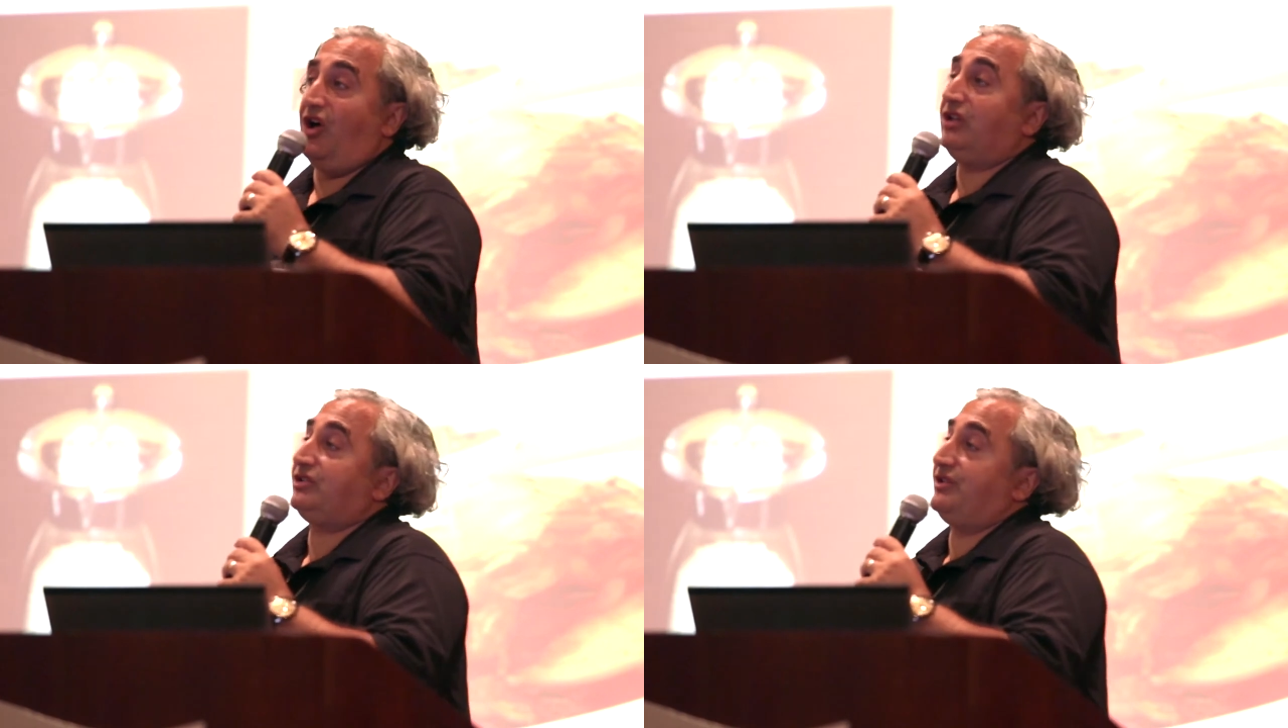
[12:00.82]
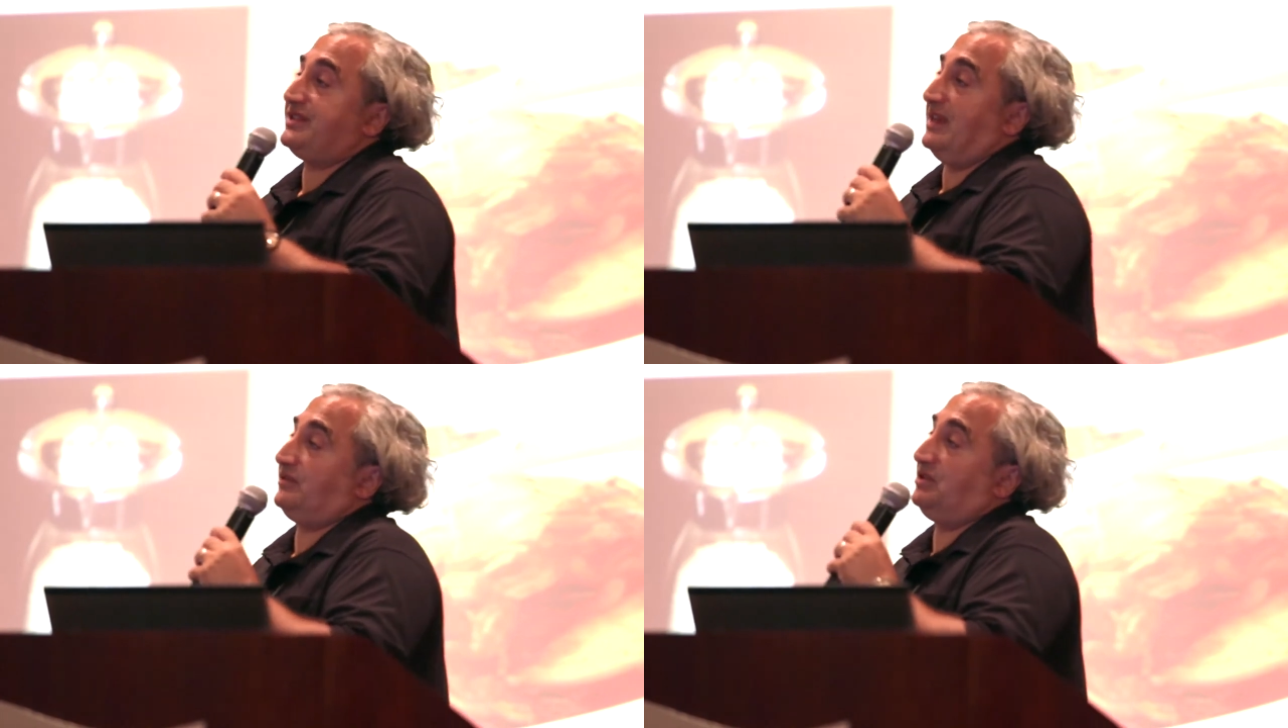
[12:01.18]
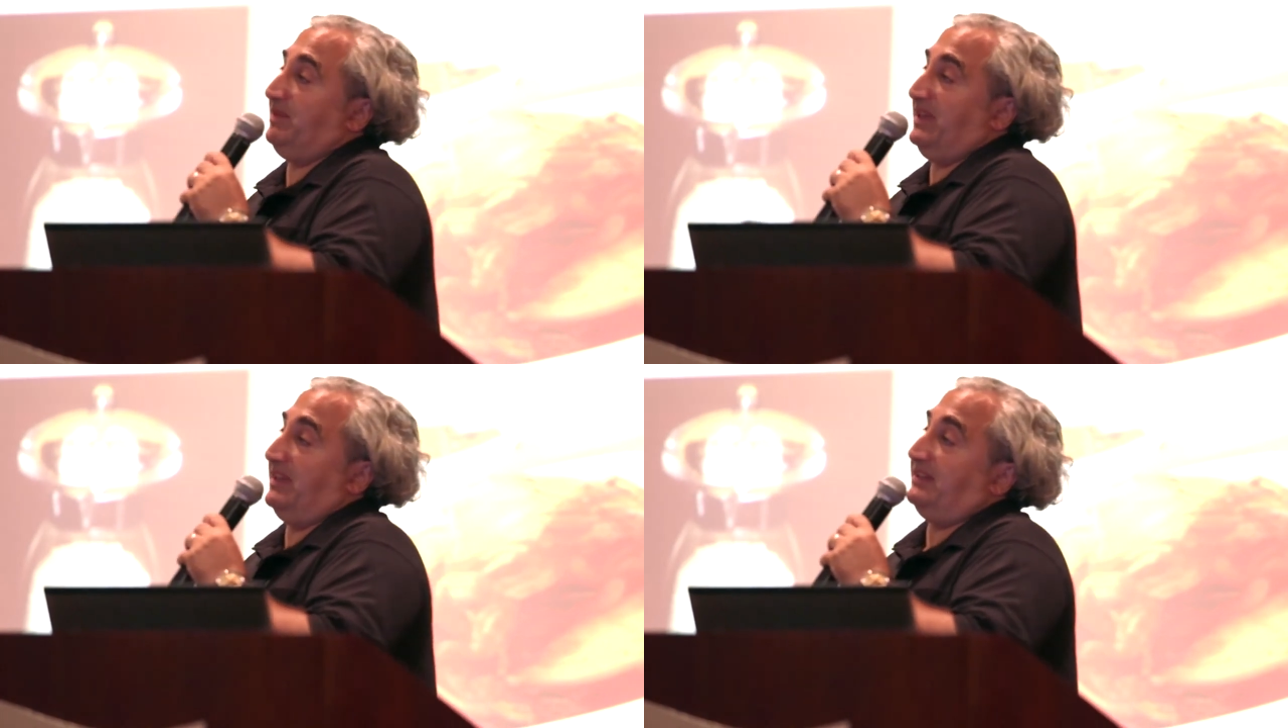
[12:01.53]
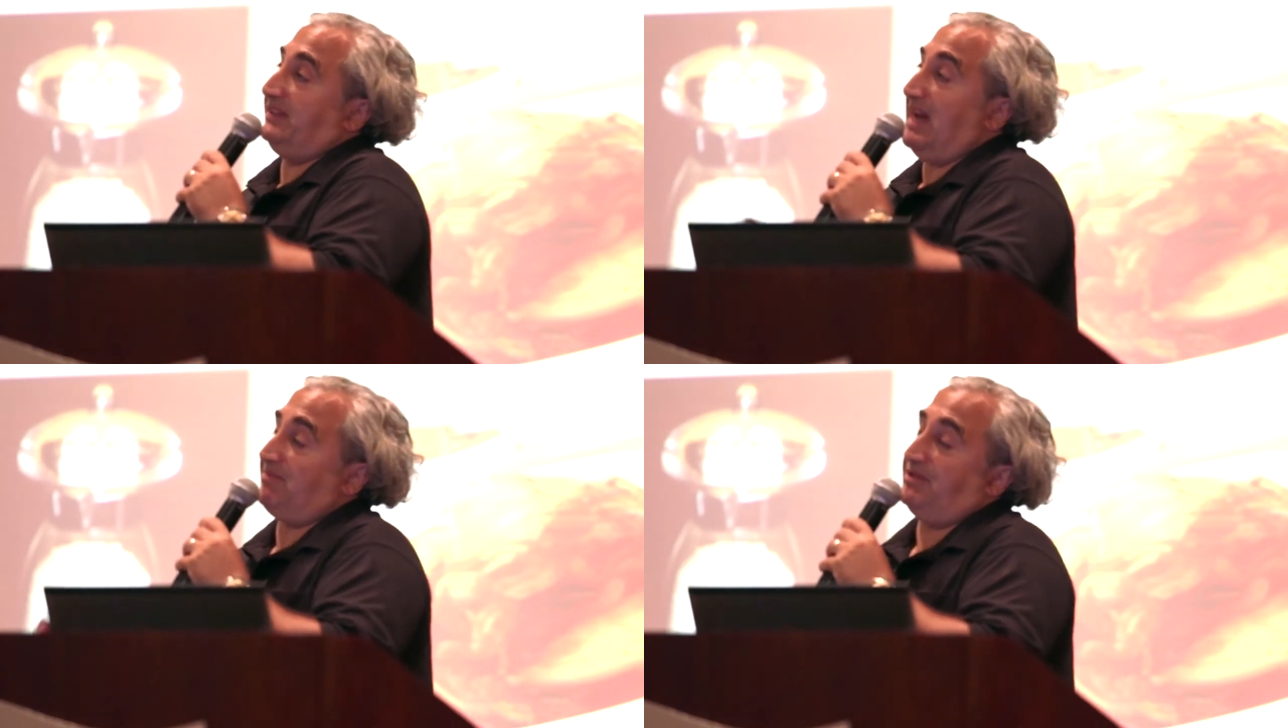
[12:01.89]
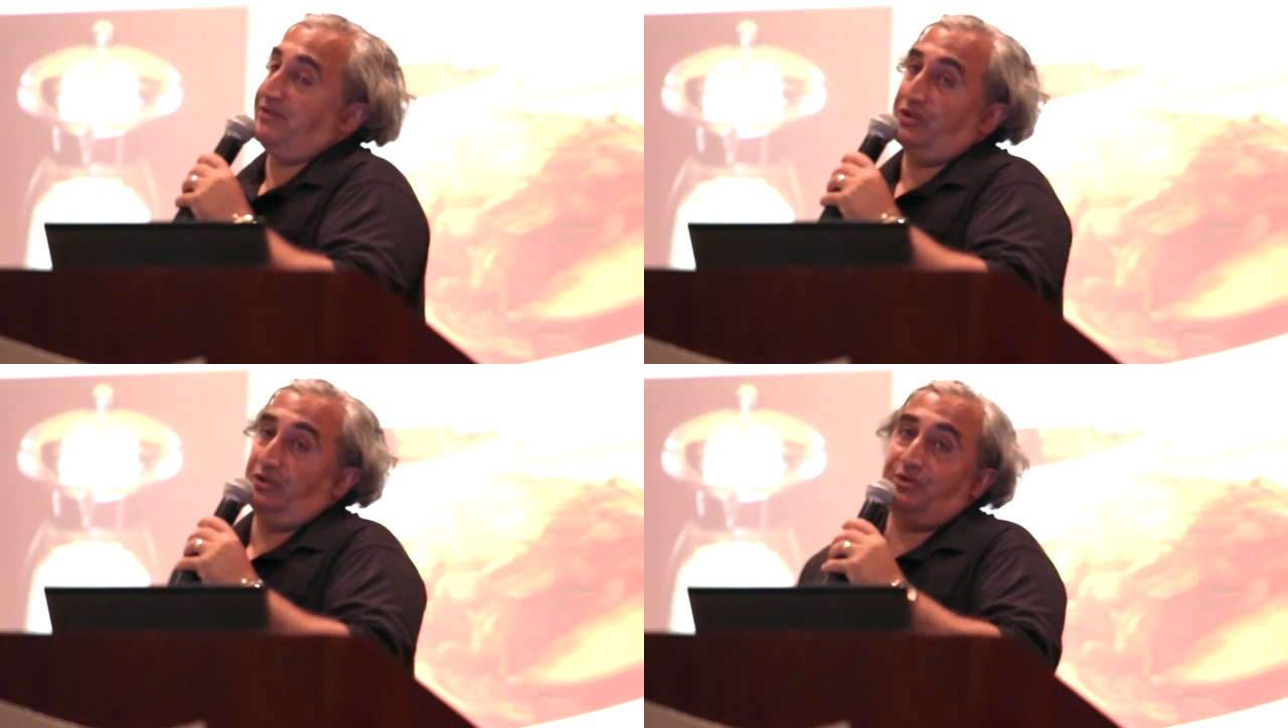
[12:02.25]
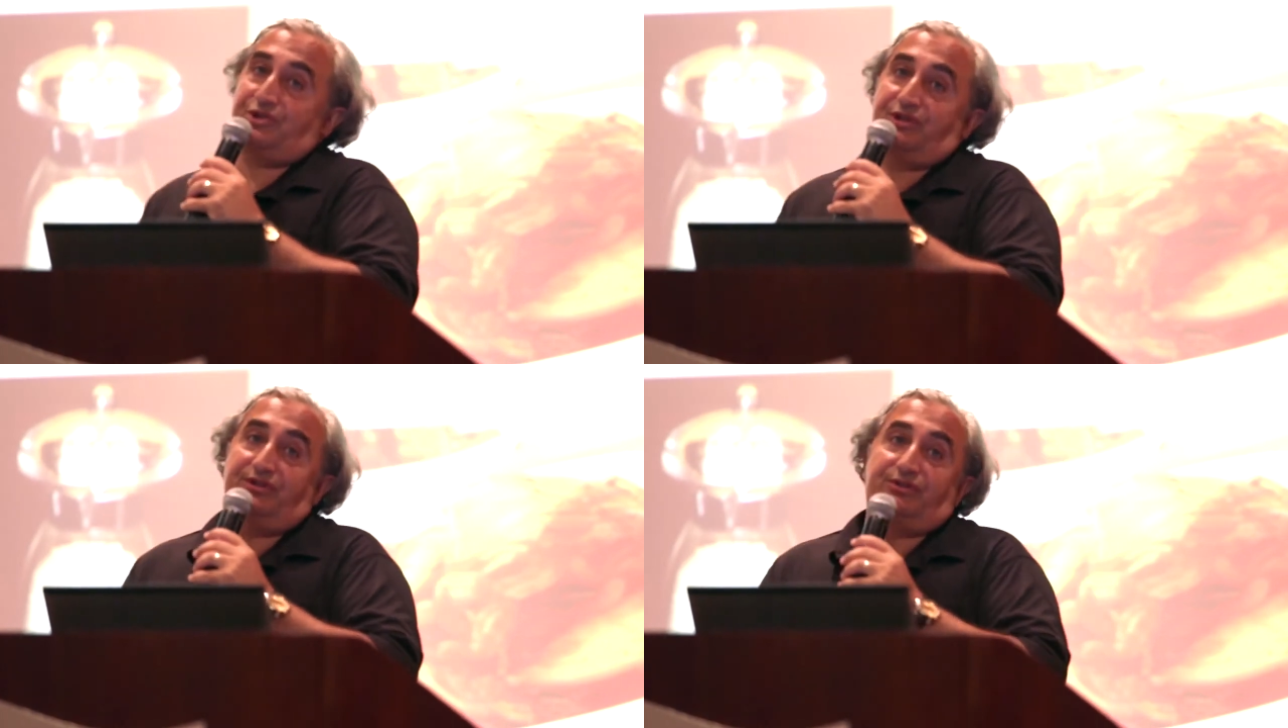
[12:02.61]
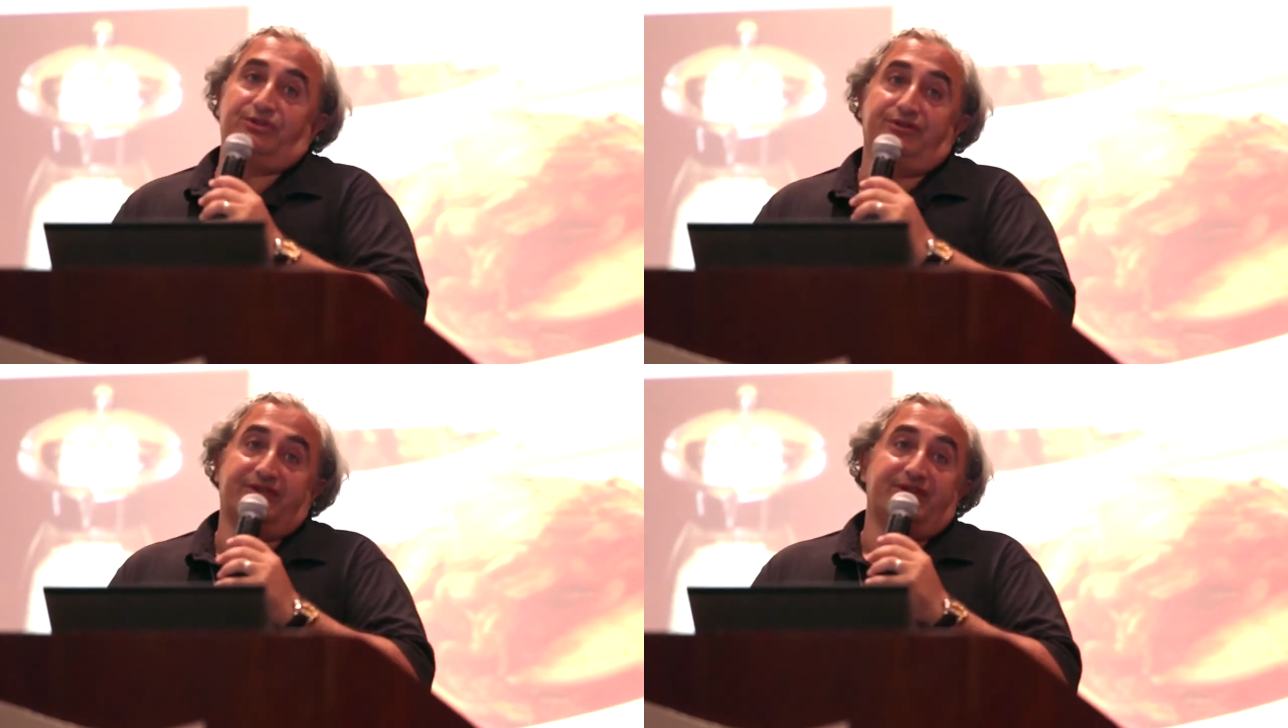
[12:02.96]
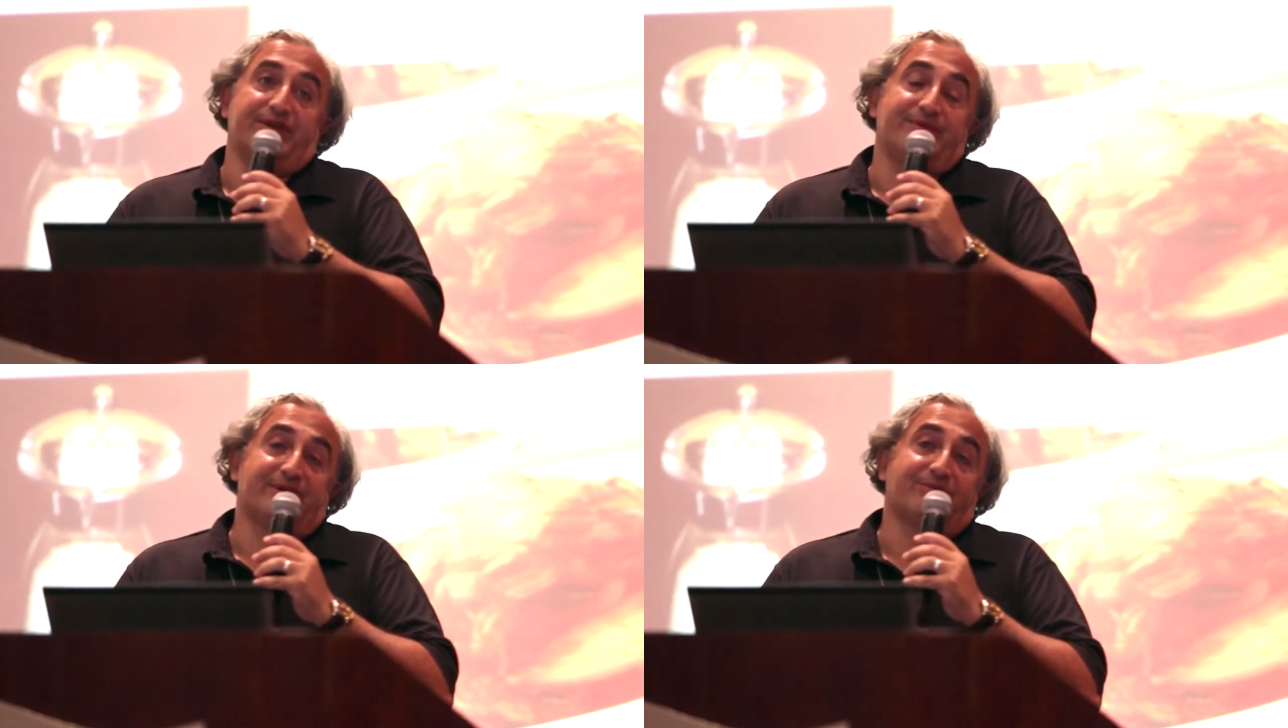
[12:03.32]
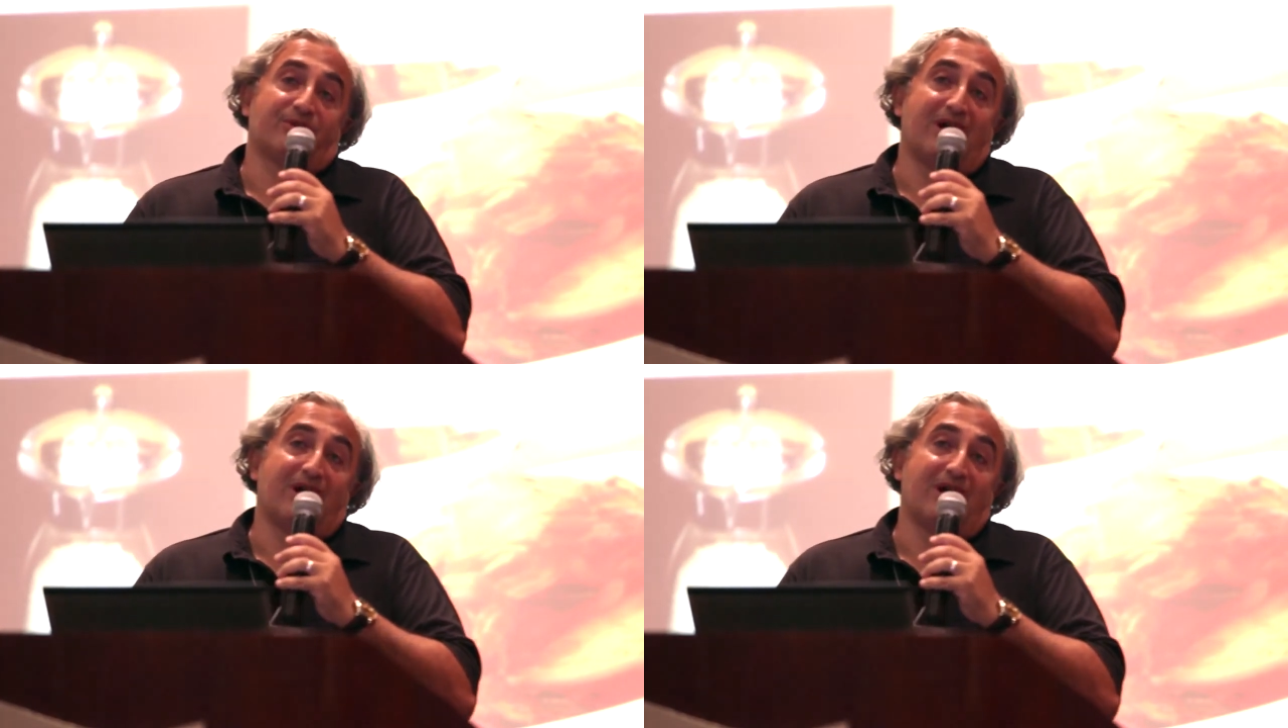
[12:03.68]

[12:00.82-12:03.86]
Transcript: all turns out to be an adaptive solution to a very real